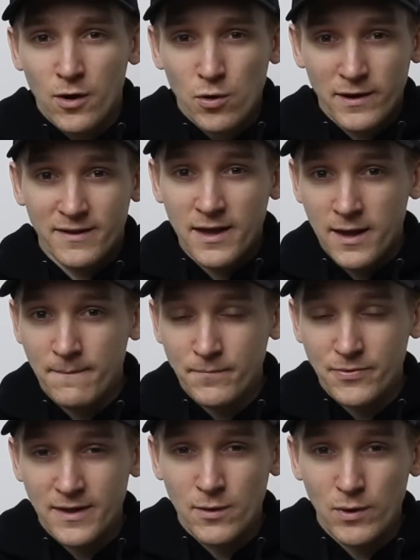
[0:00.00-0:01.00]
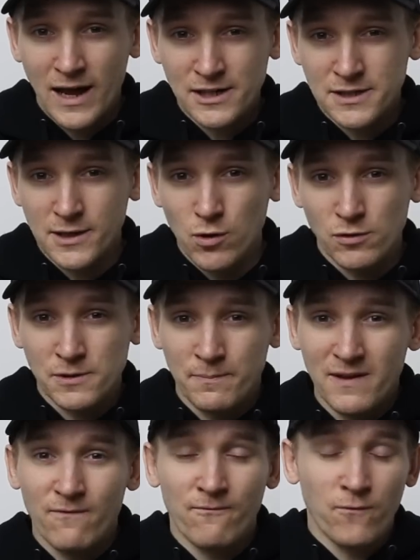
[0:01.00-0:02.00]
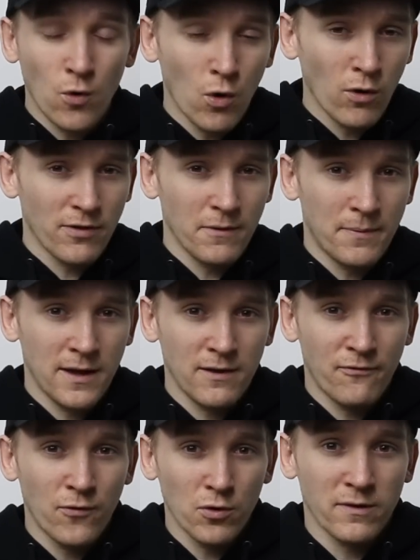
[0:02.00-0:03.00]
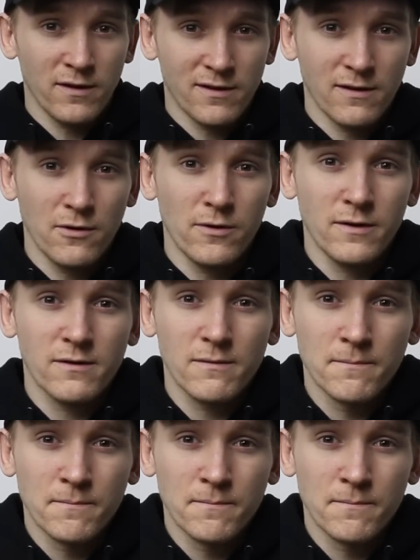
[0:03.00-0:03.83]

According to him, it will actually launch before the P40 series.